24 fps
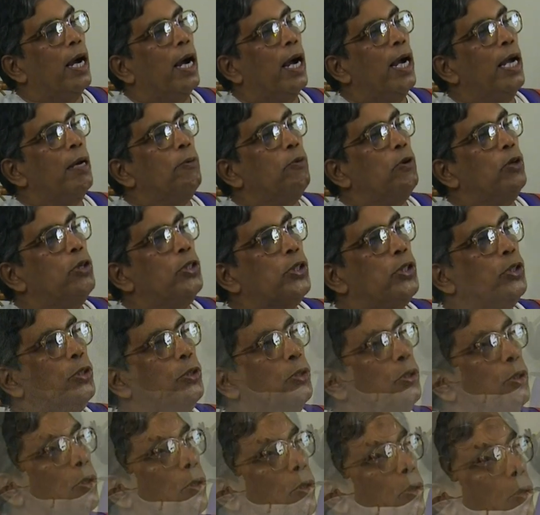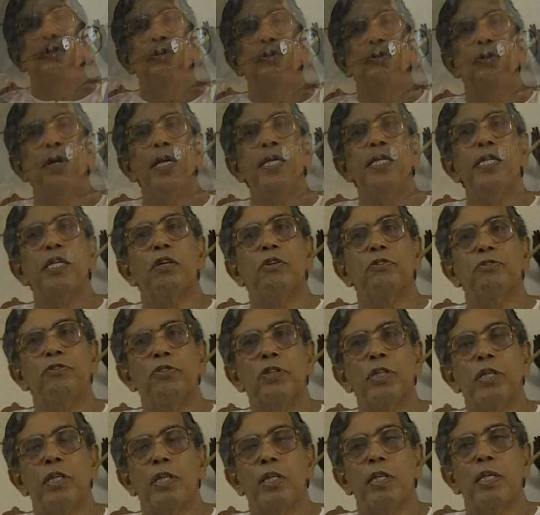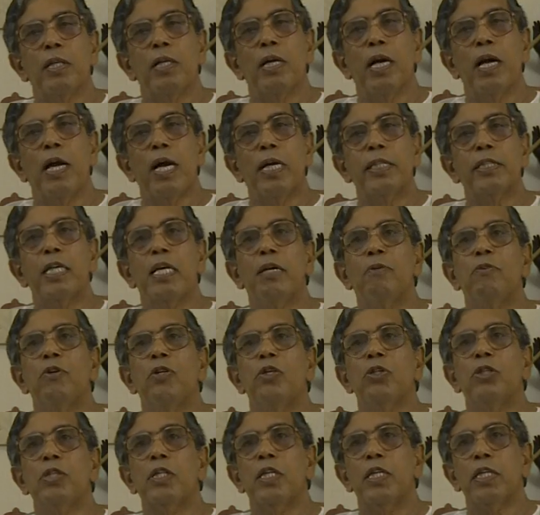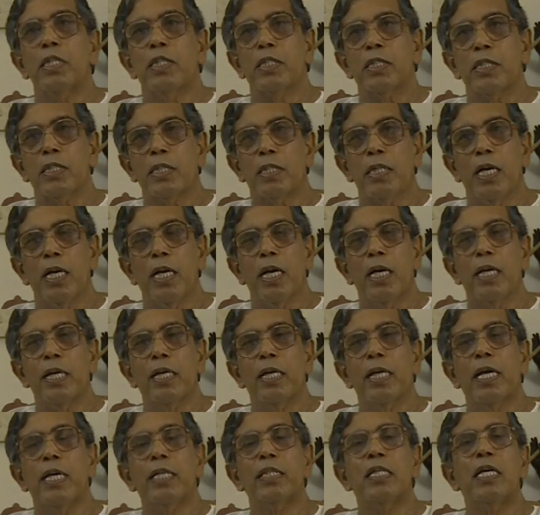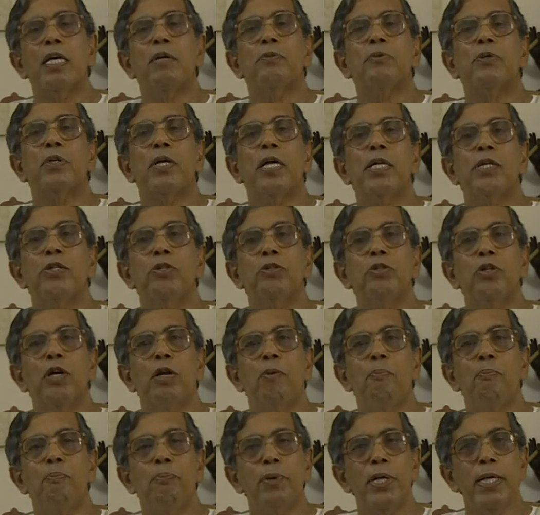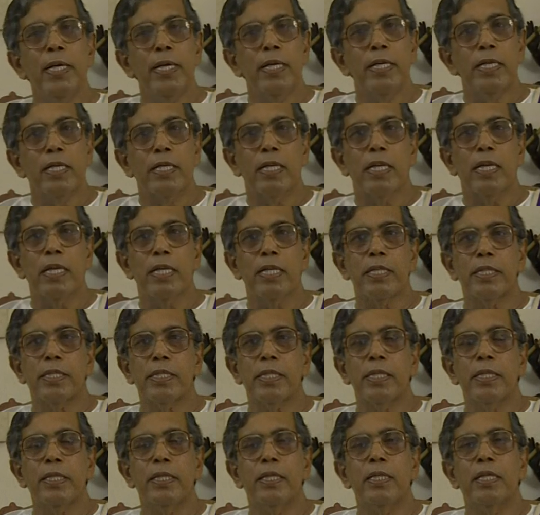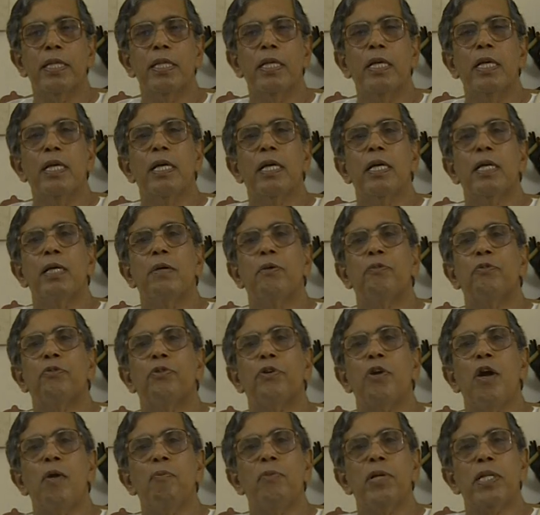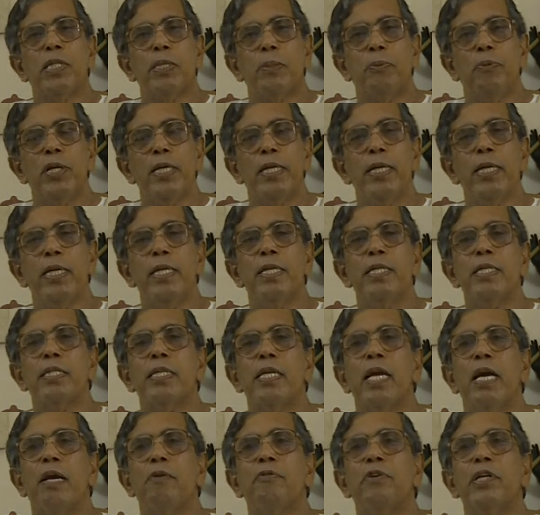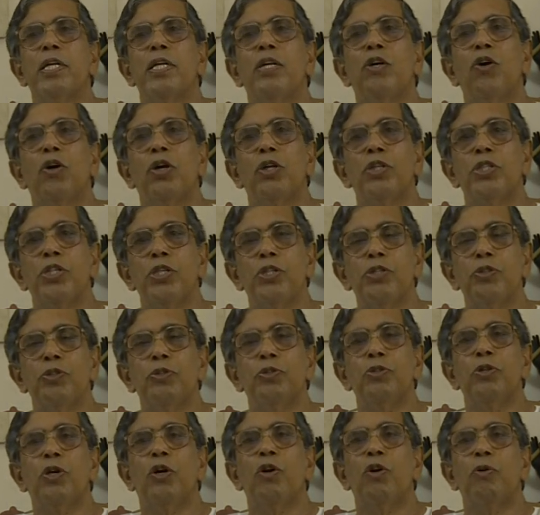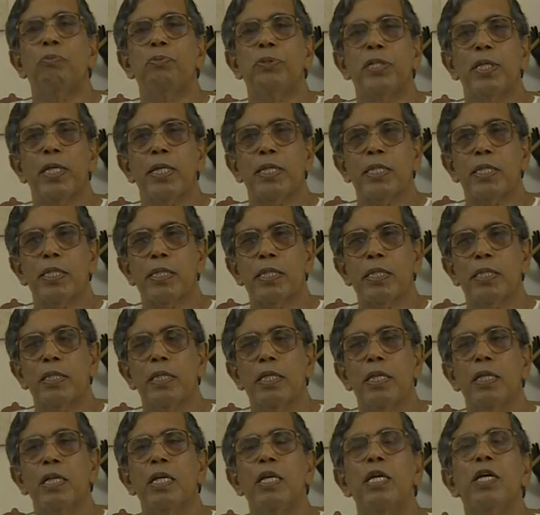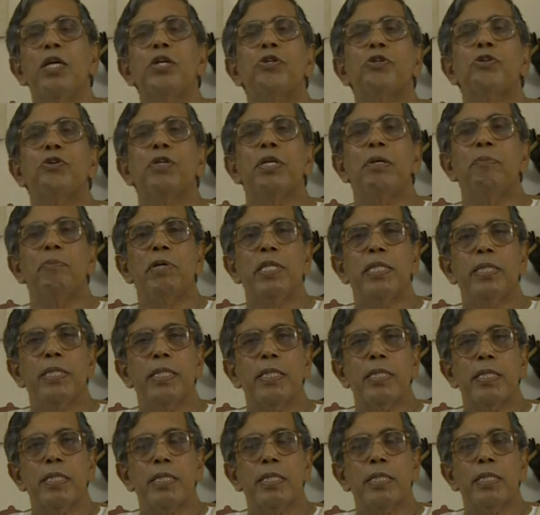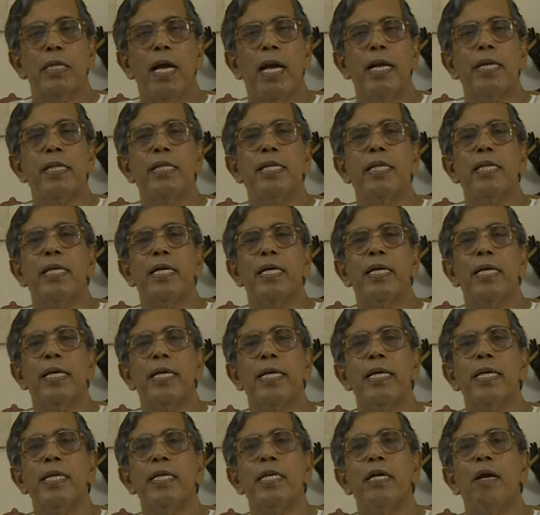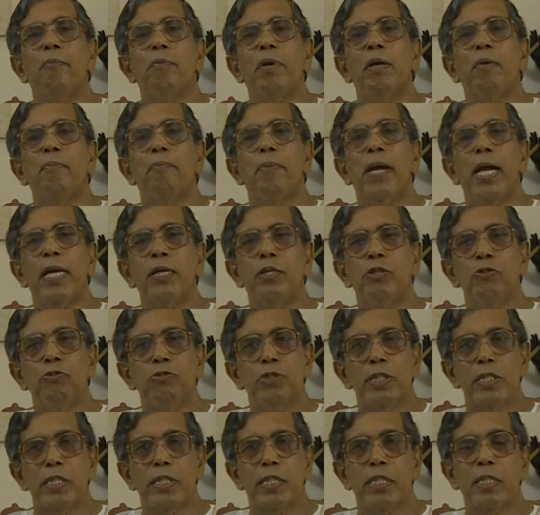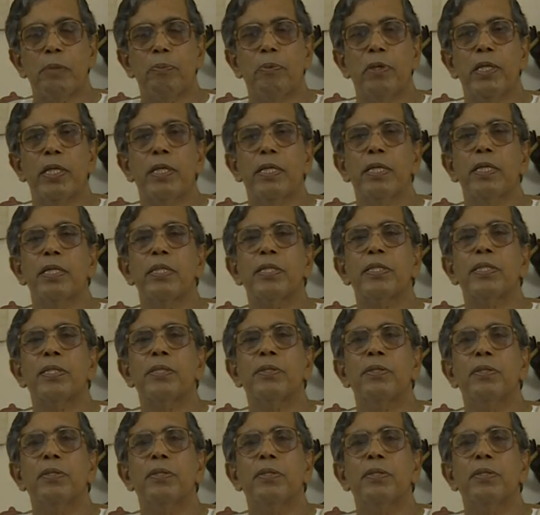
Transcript: I have also quite often, as I have looked at the sky, as I have tried to comprehend reality, from experience having gone to objects, to images, and then again coming back to one's experience,